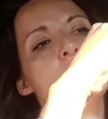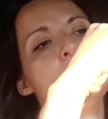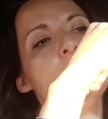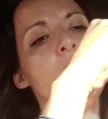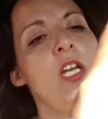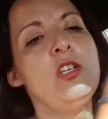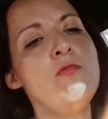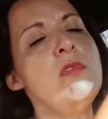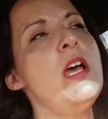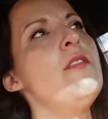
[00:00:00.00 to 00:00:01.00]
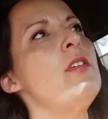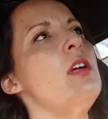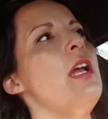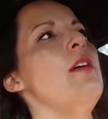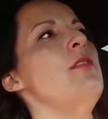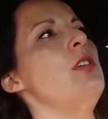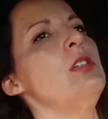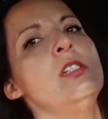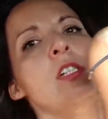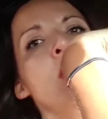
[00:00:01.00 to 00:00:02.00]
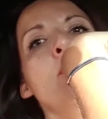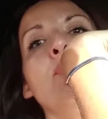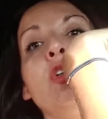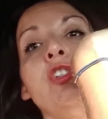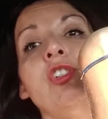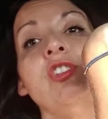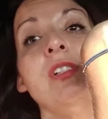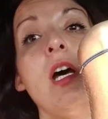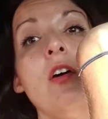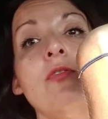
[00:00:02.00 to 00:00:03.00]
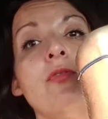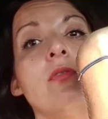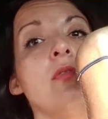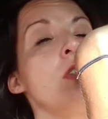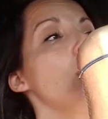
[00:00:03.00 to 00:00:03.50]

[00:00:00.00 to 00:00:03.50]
and you never ever push yourself to go